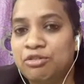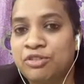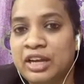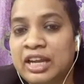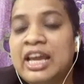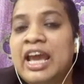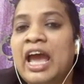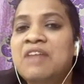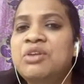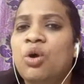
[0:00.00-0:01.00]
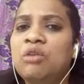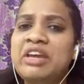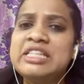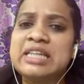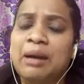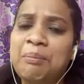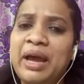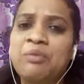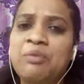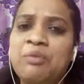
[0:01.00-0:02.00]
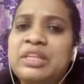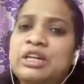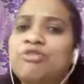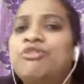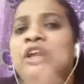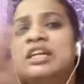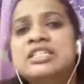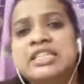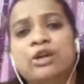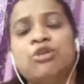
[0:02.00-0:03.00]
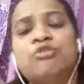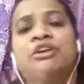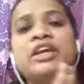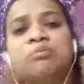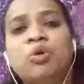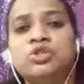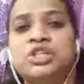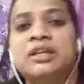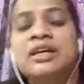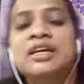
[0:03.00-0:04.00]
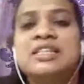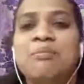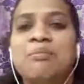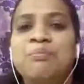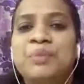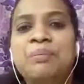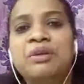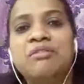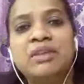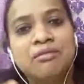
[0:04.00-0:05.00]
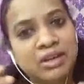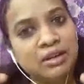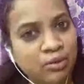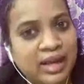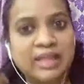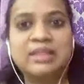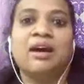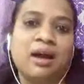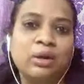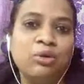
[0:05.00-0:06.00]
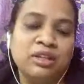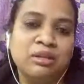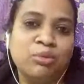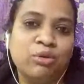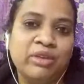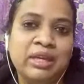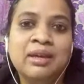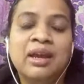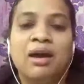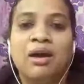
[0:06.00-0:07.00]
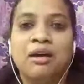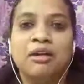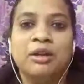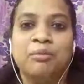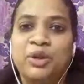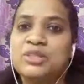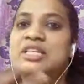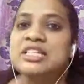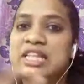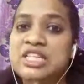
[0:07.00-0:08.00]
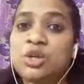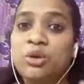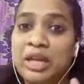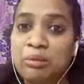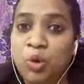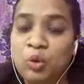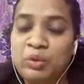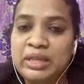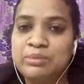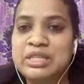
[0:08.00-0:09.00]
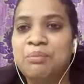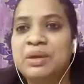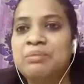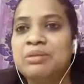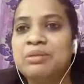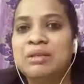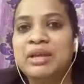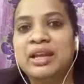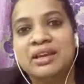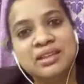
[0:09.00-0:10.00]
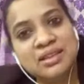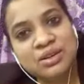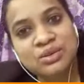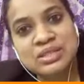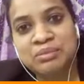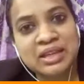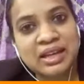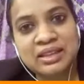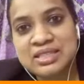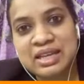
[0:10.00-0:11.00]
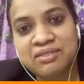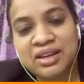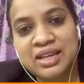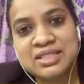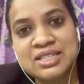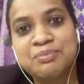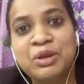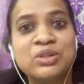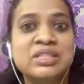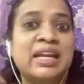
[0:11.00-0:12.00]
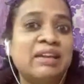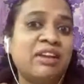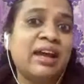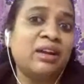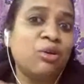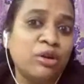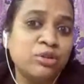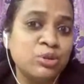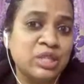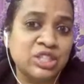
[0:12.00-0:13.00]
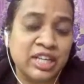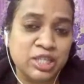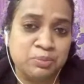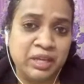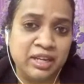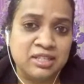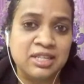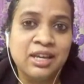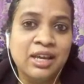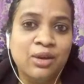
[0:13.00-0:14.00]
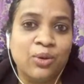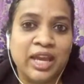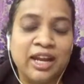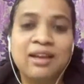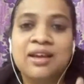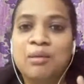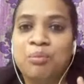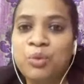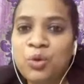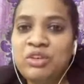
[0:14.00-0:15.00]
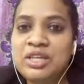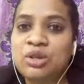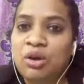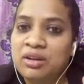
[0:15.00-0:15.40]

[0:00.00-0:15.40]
different. And we always come back with a different set of emotion. Some people will you know, cry their heart out in the movie, you know, because it is resonating more with them. Some people will be like, you know, something like this never exists because they never had gone through such an experience. Okay, movies or